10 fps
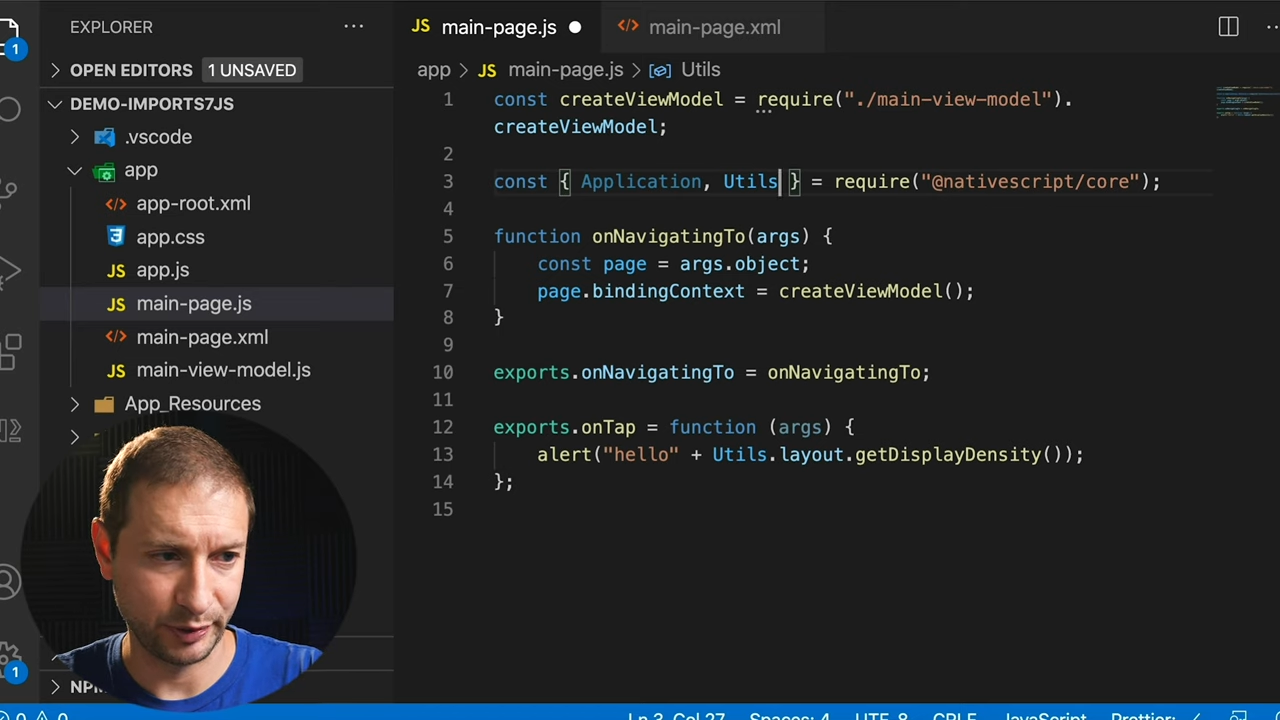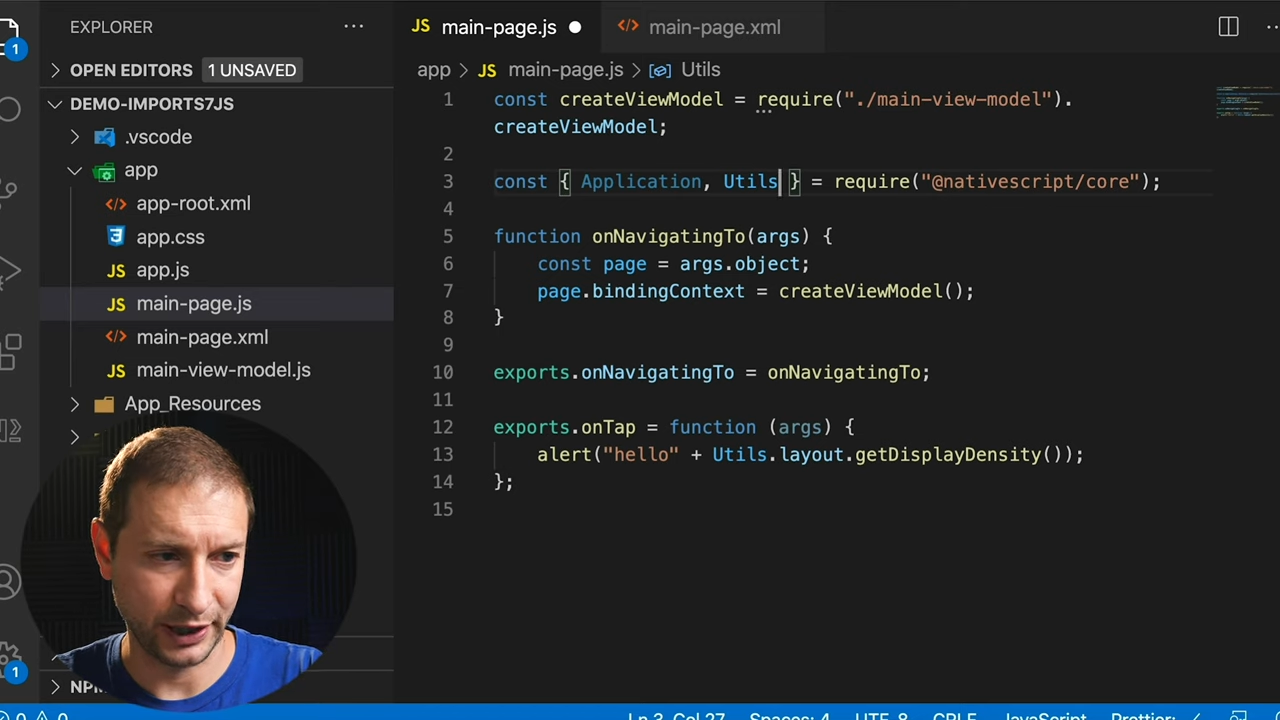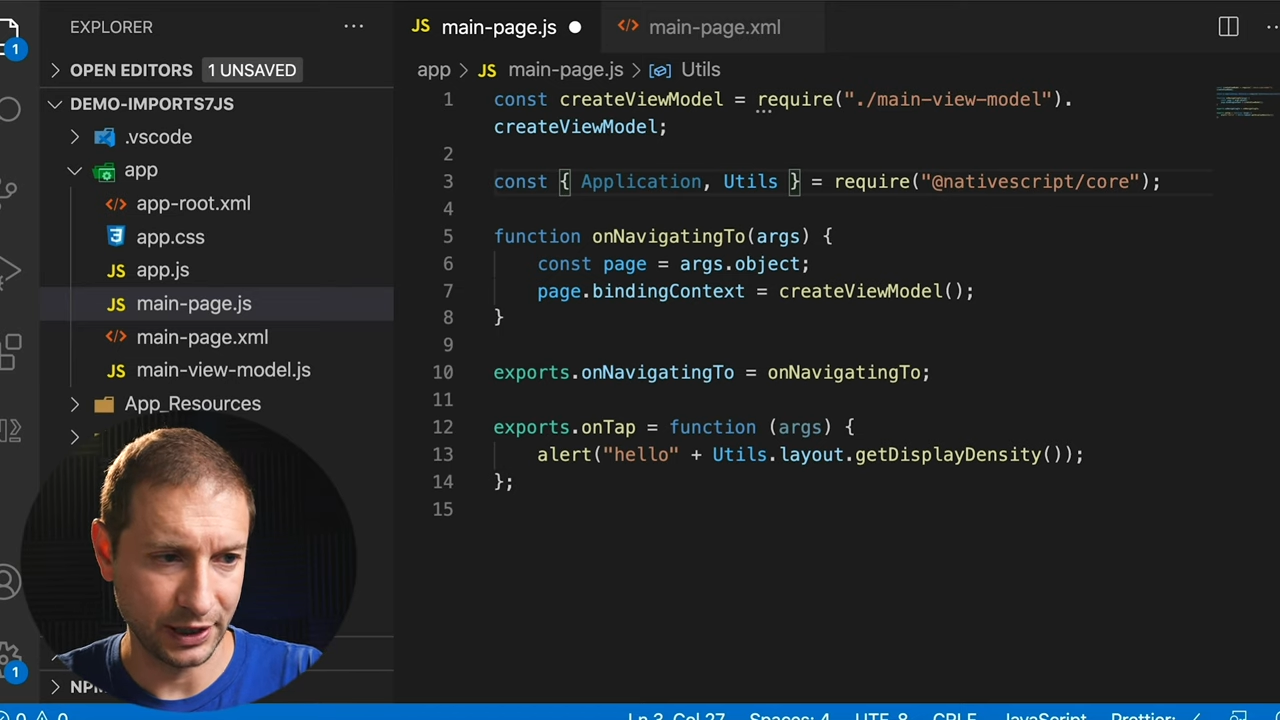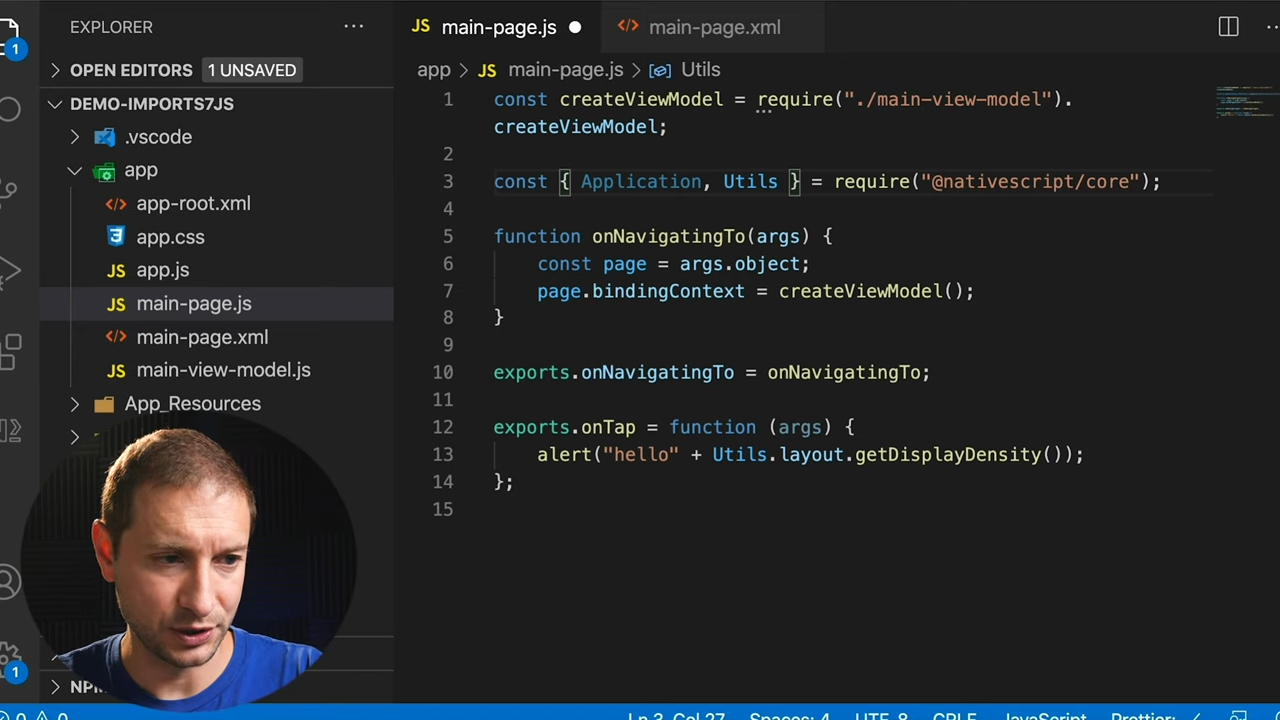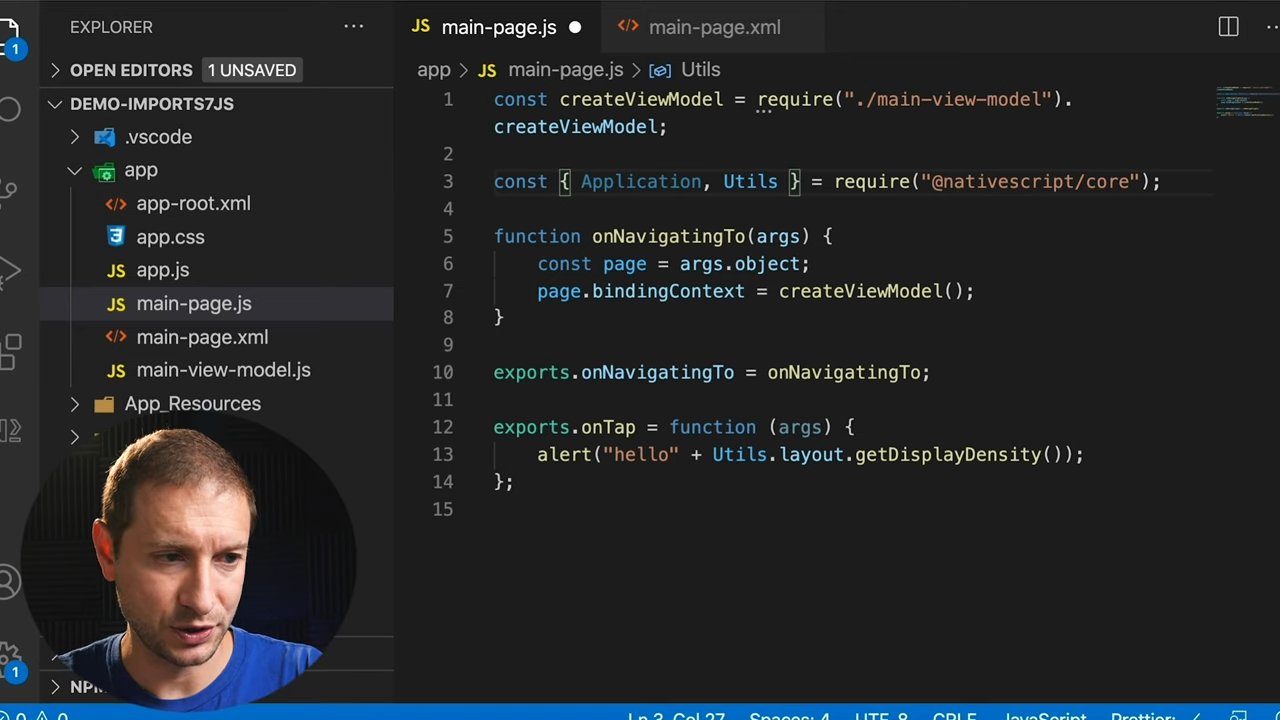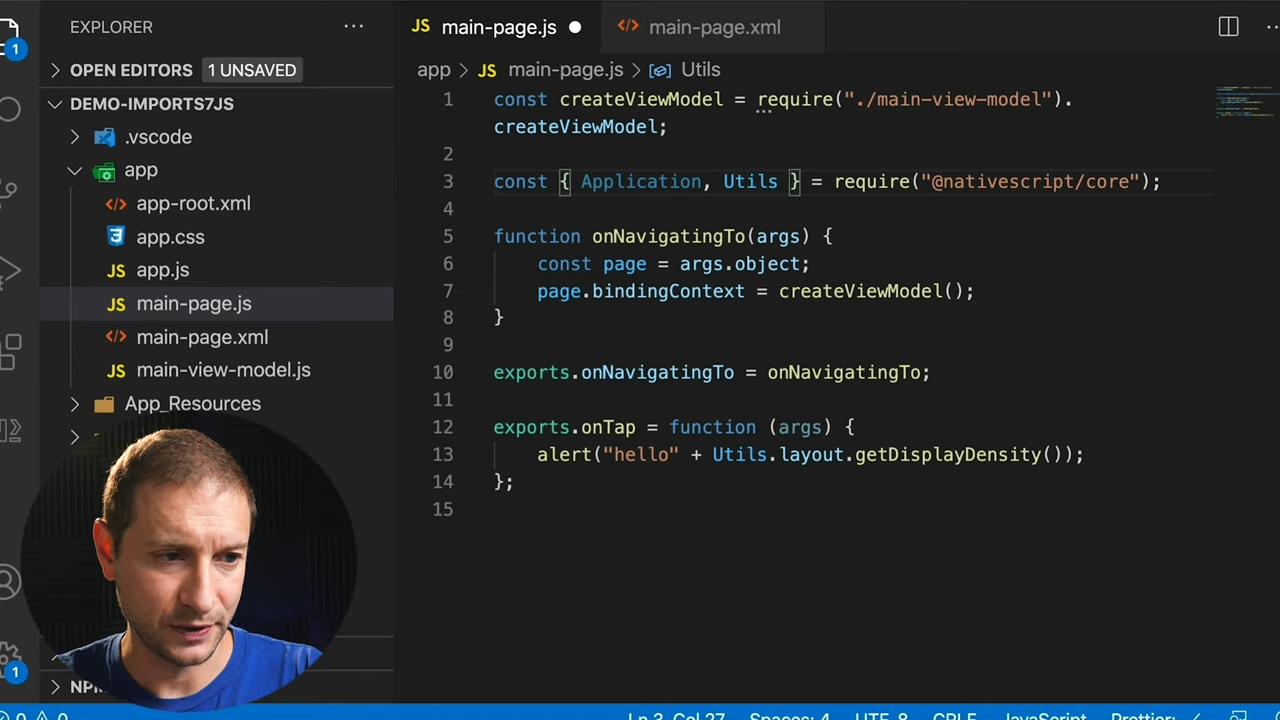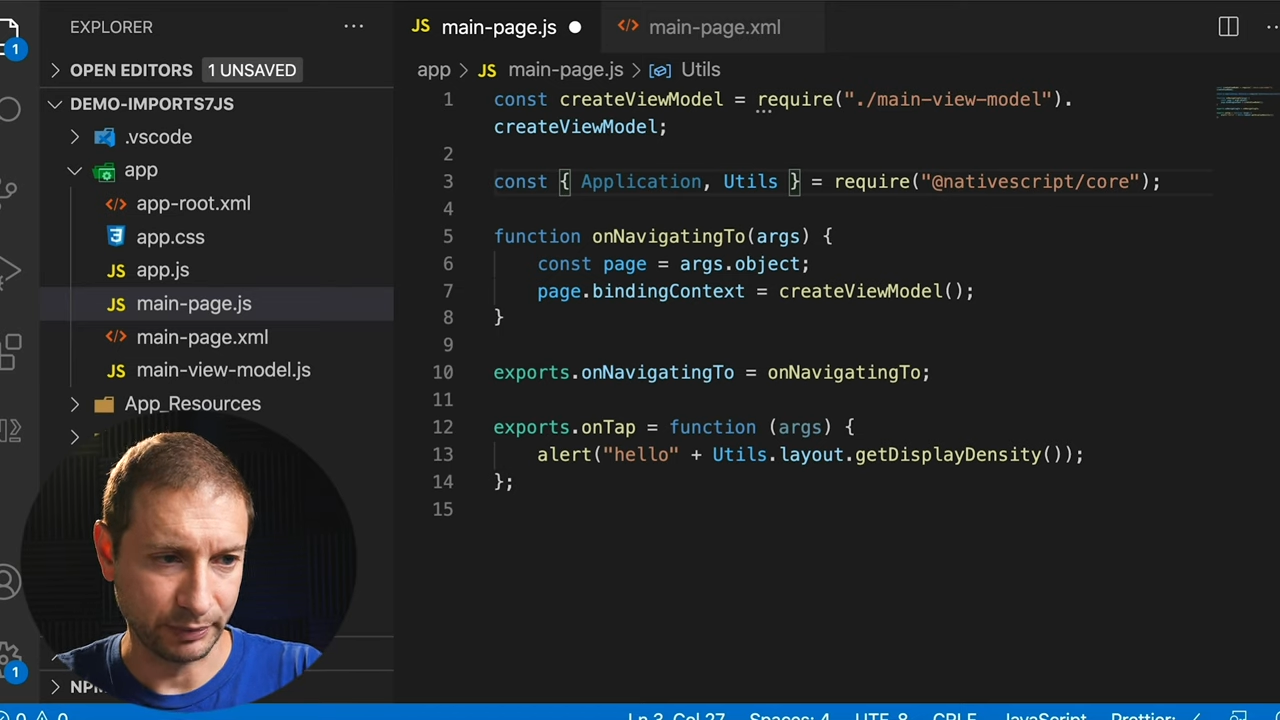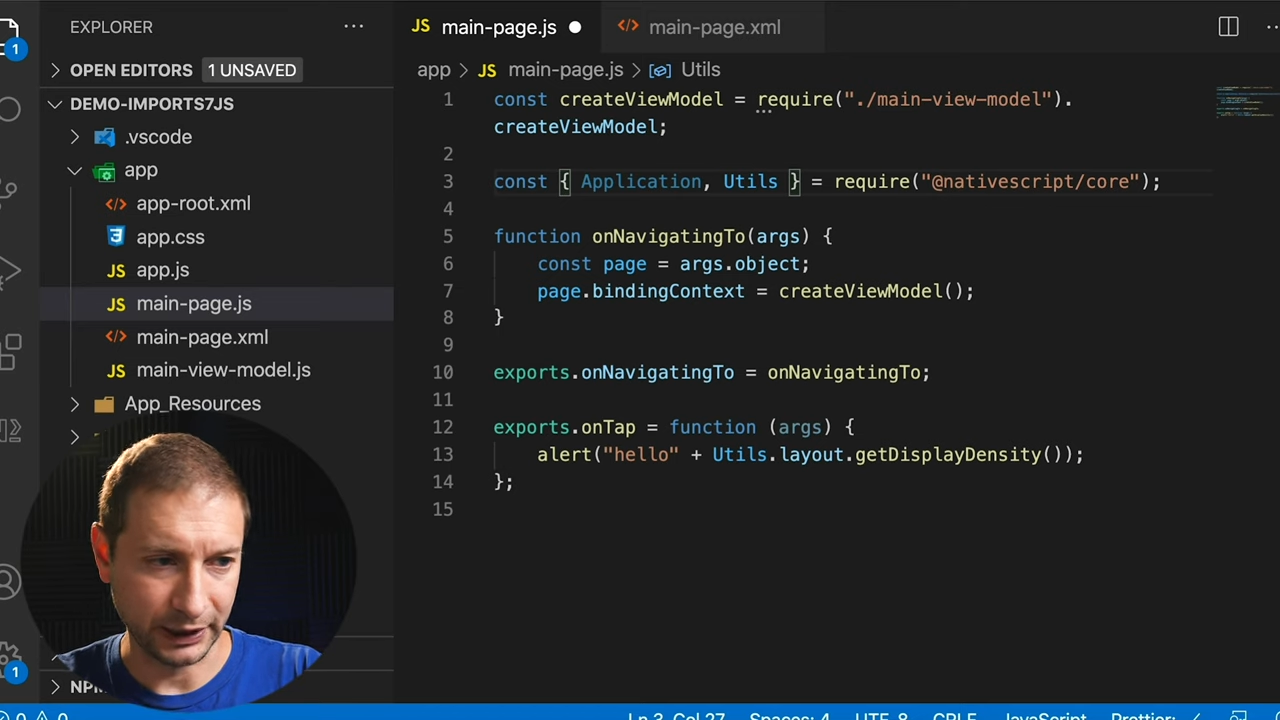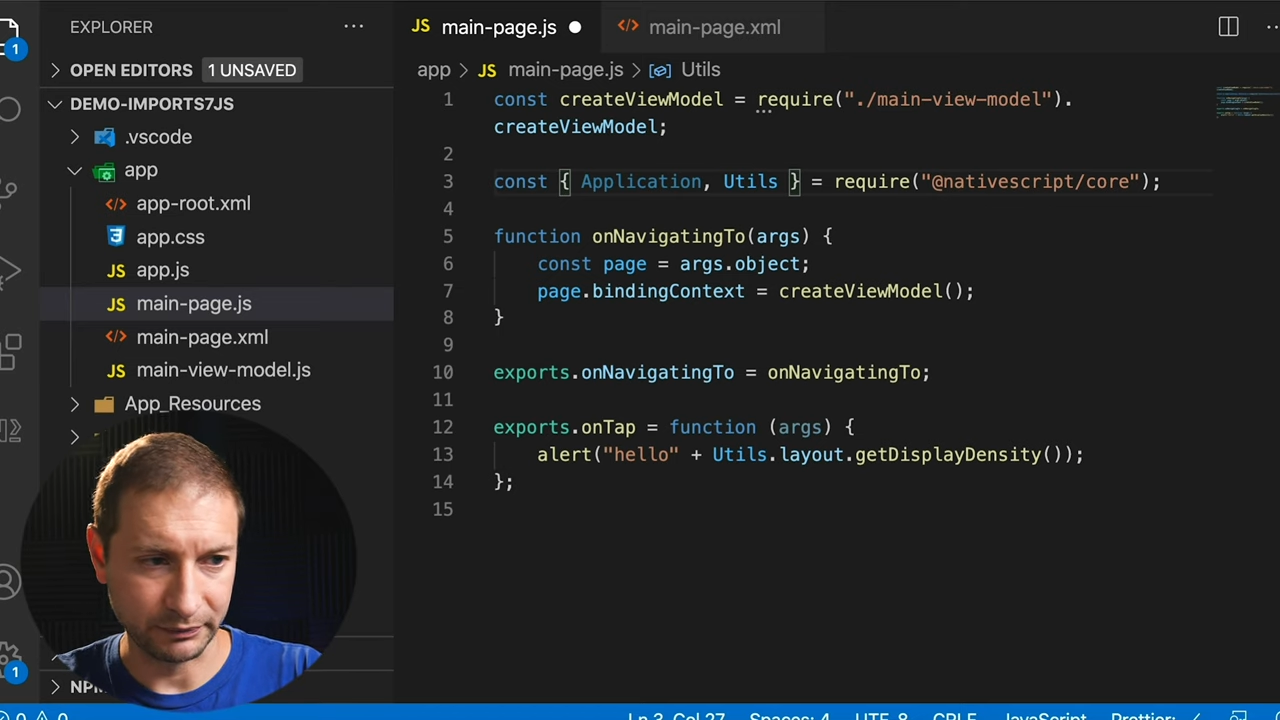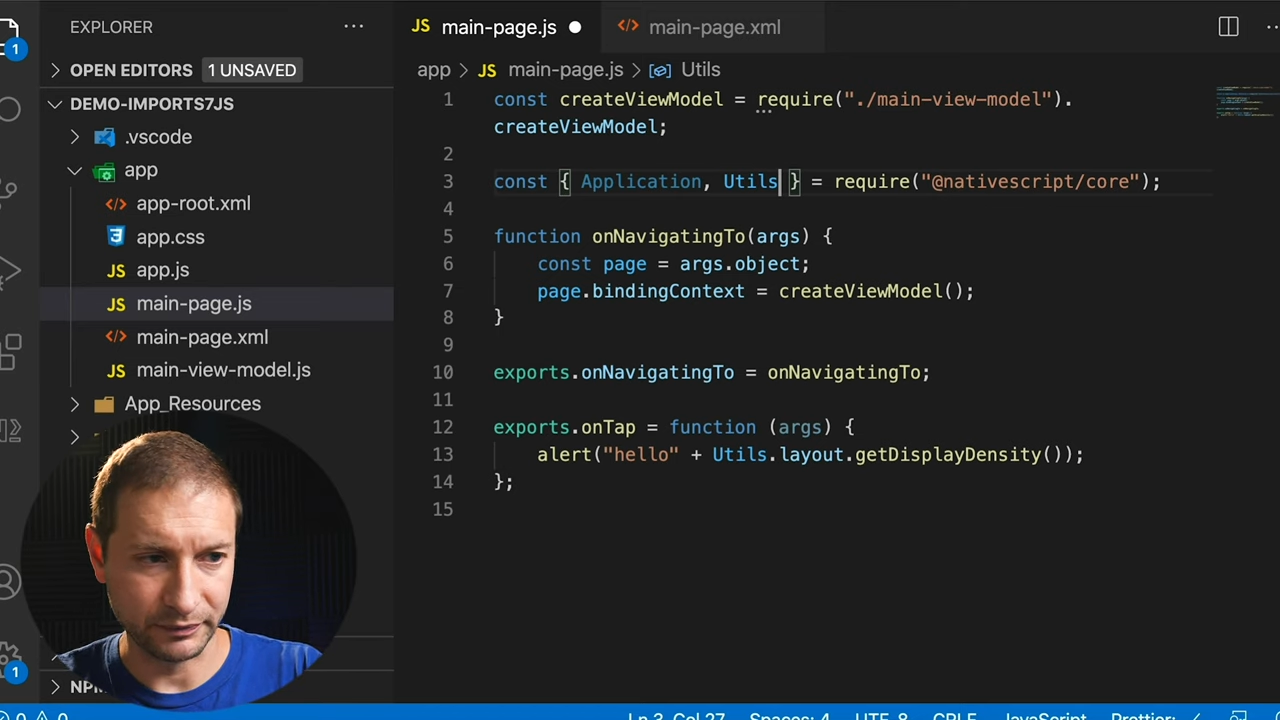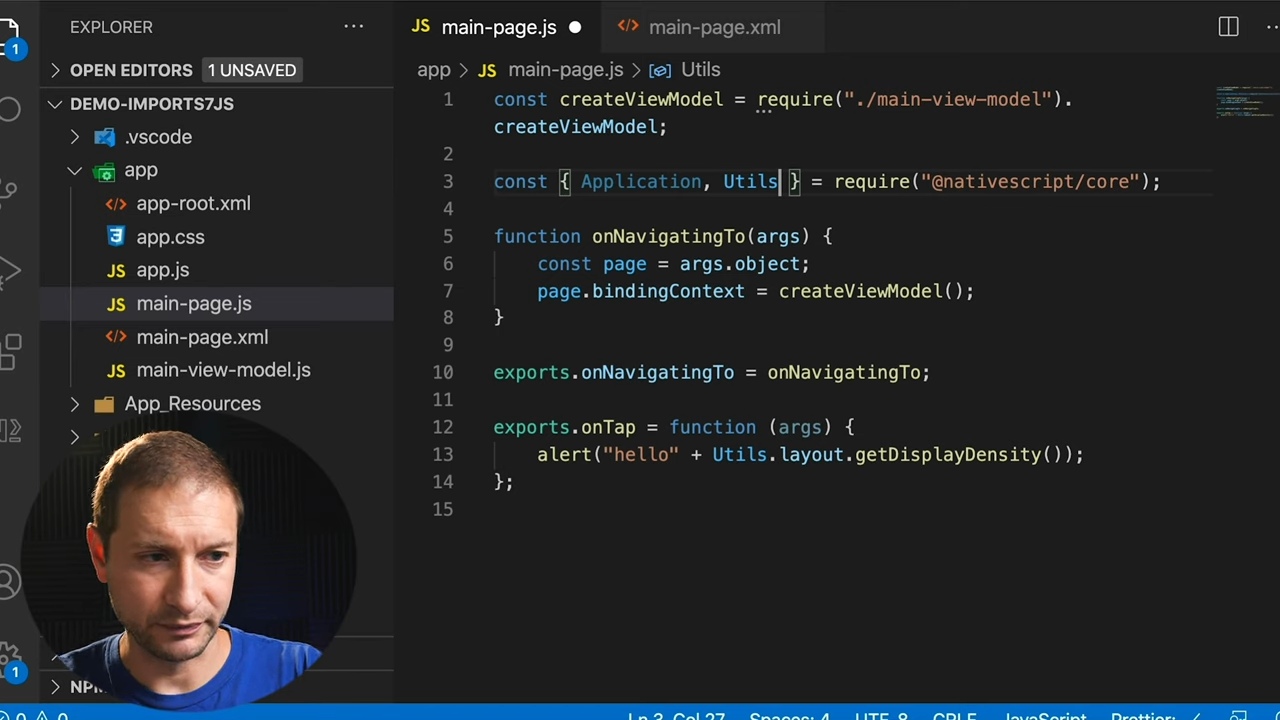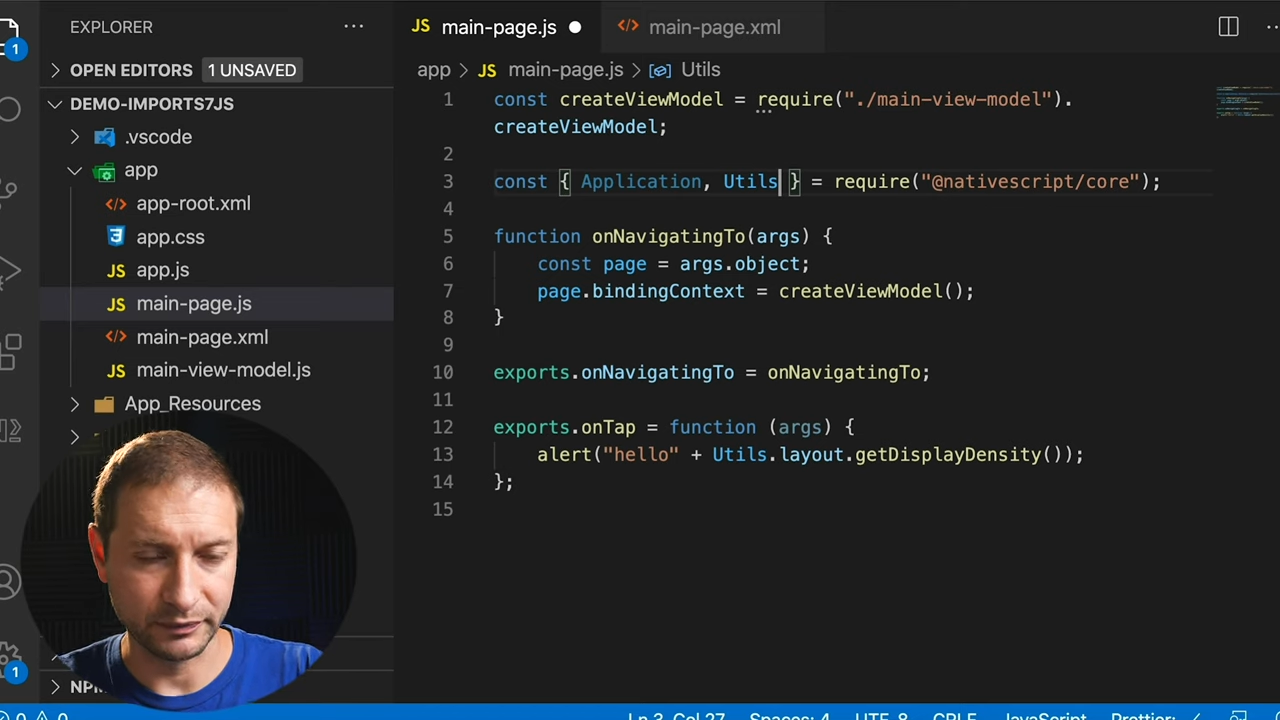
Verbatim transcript: page, but